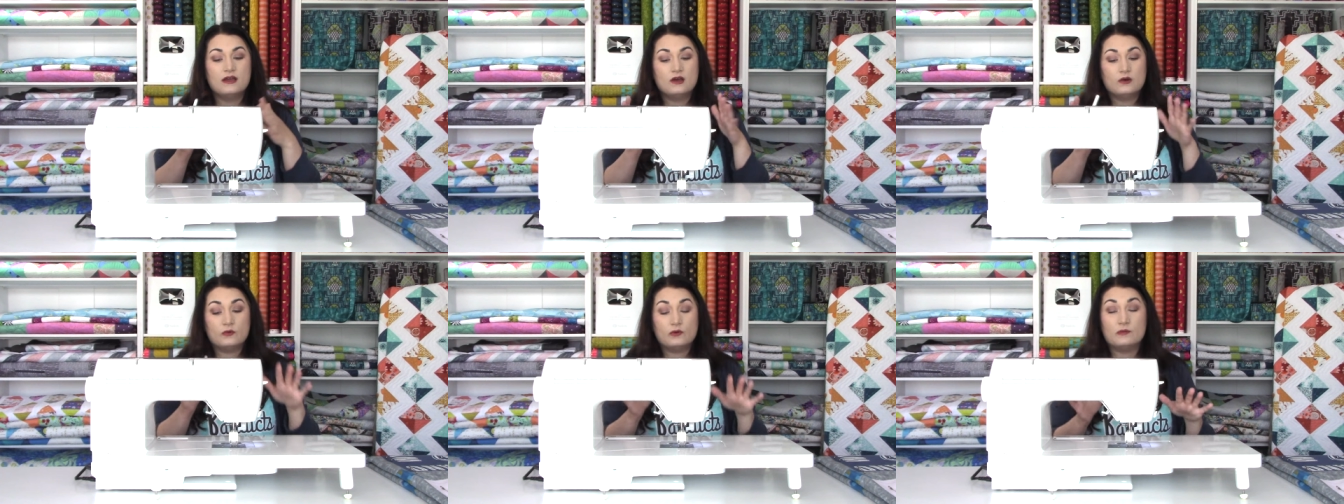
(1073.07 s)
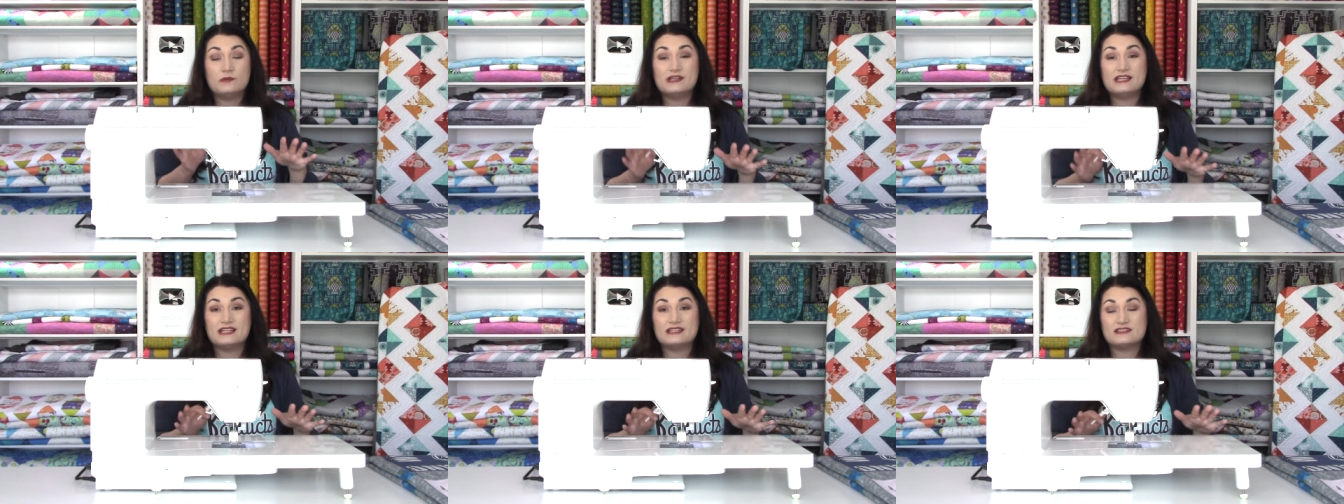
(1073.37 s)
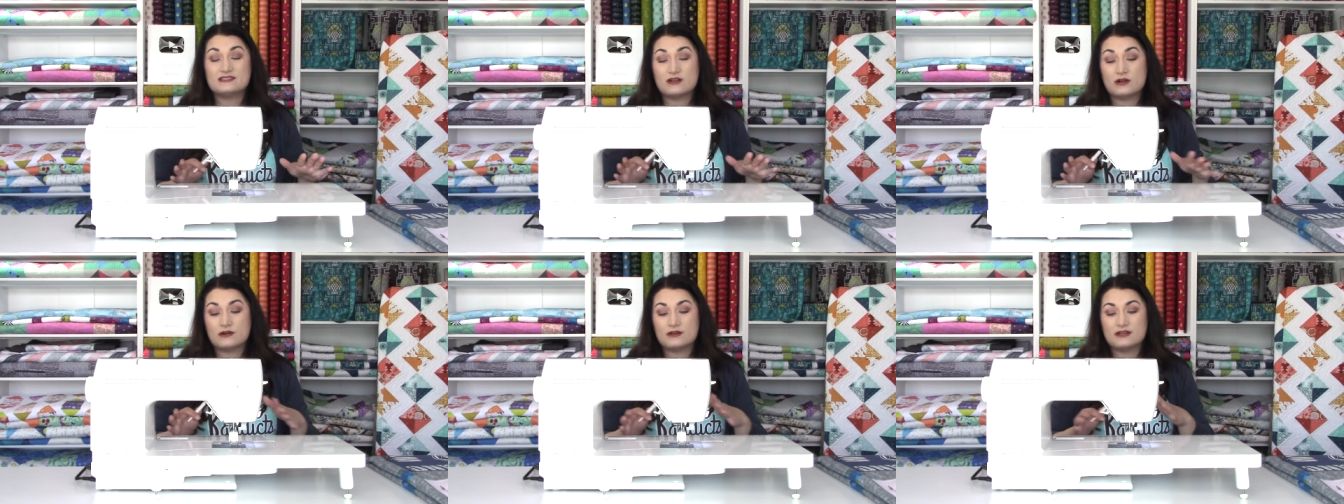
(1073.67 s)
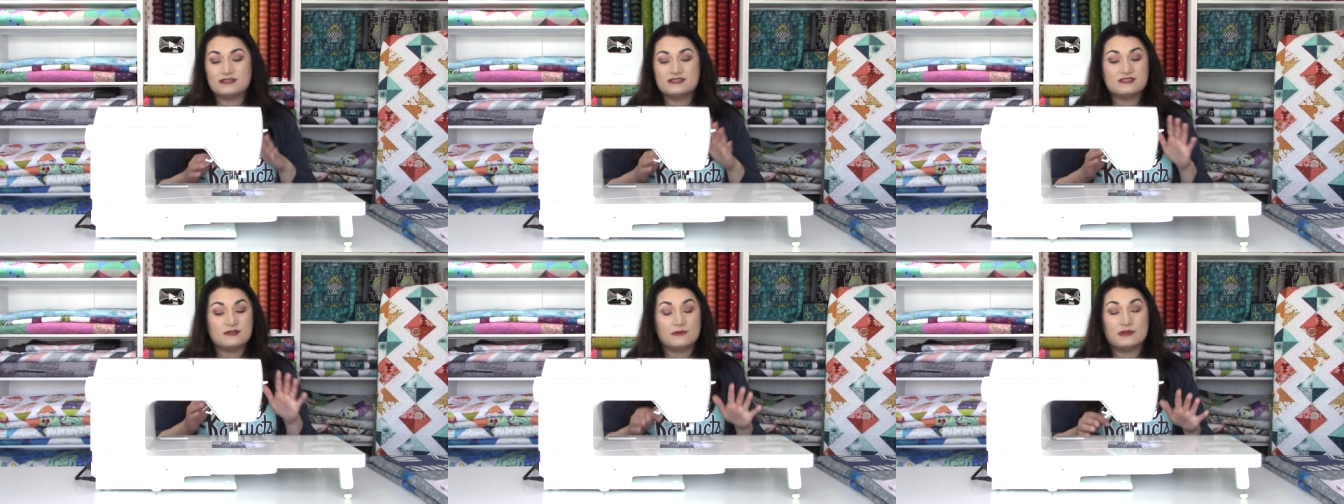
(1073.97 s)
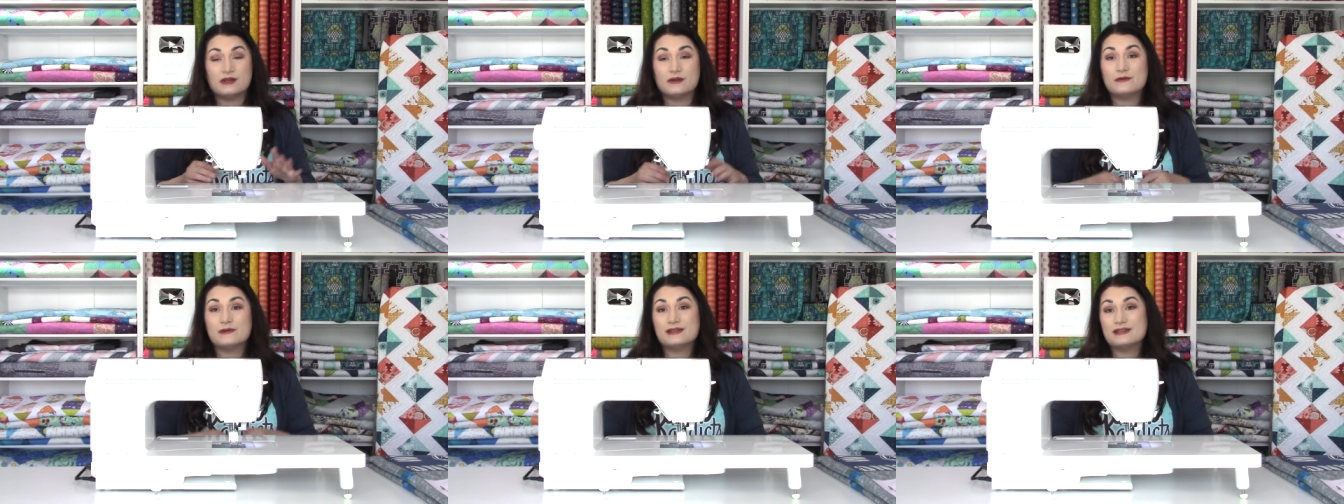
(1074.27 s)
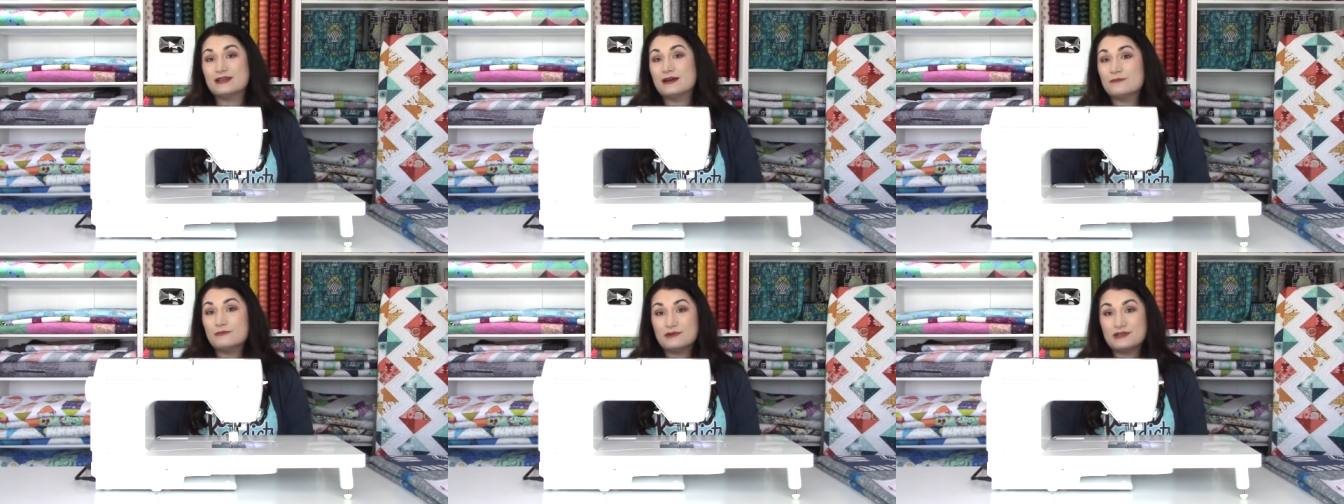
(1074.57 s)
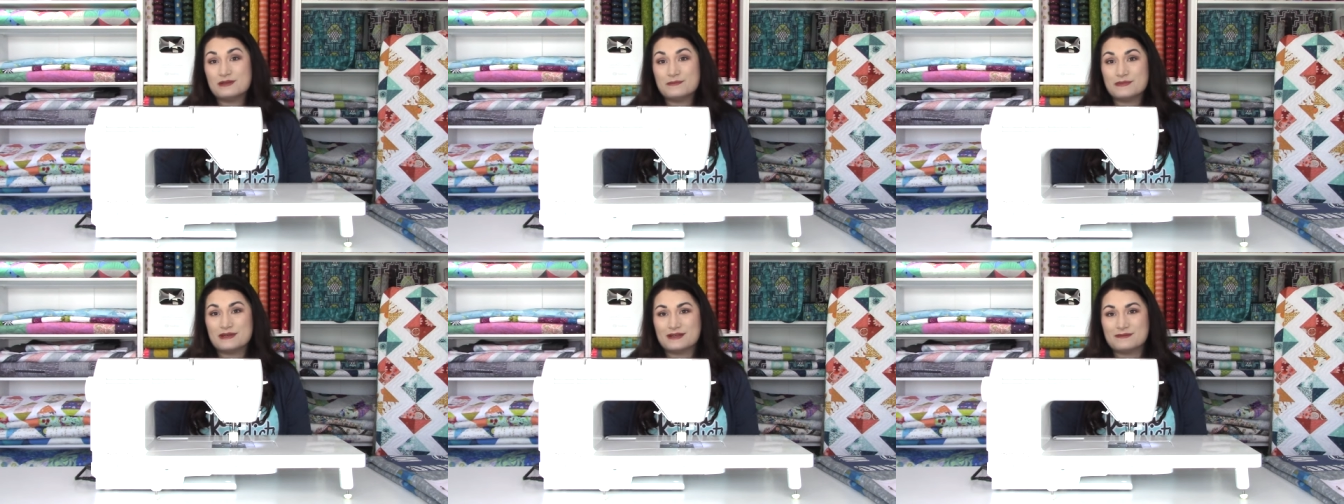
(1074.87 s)
when we get started so we don't end up
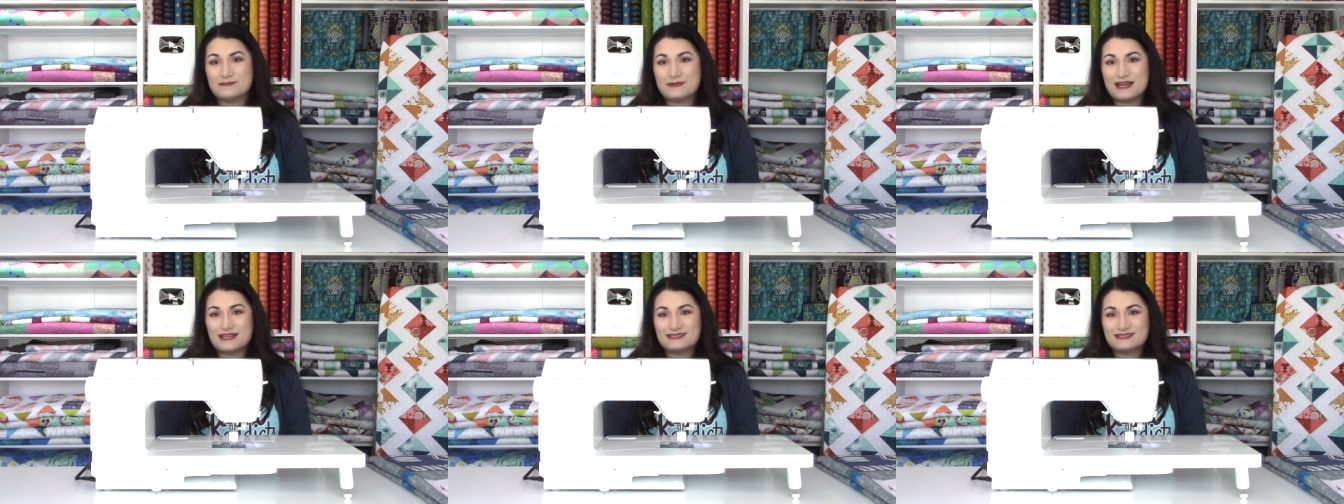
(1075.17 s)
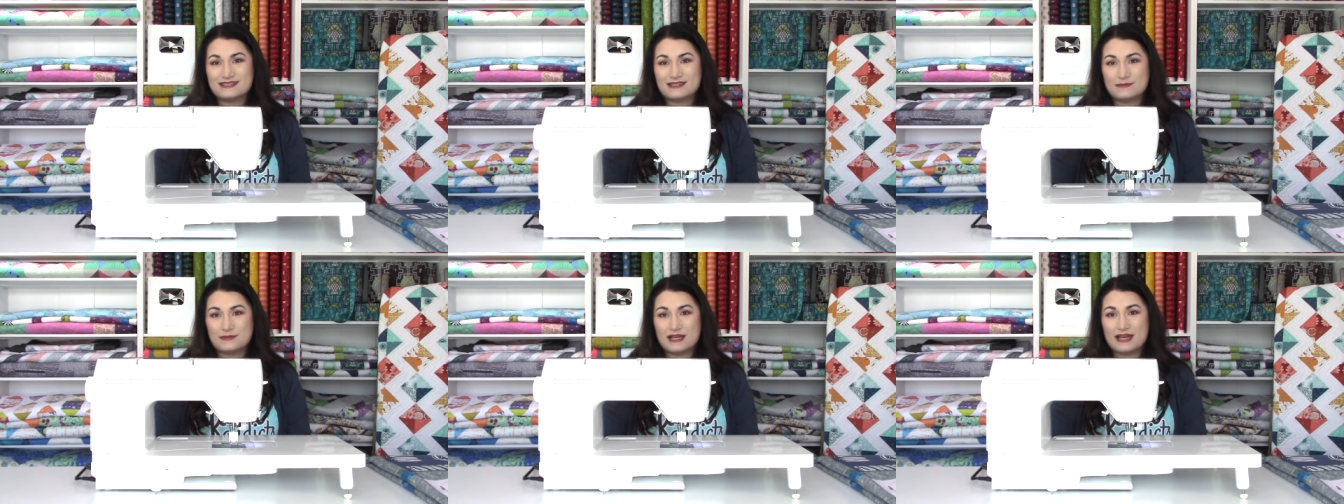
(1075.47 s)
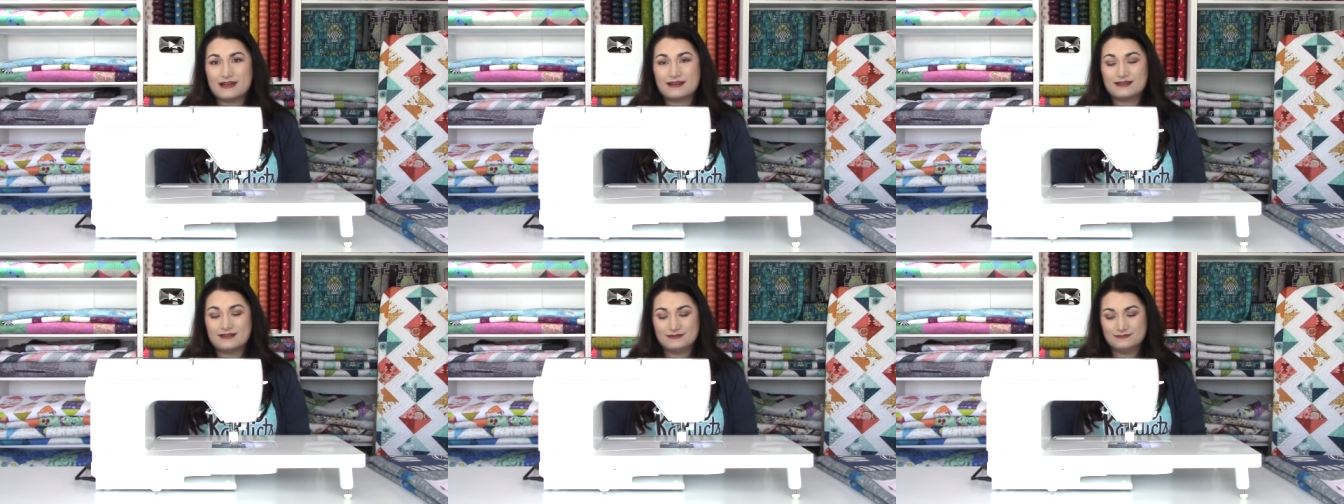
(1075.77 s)
with a big mess in the back.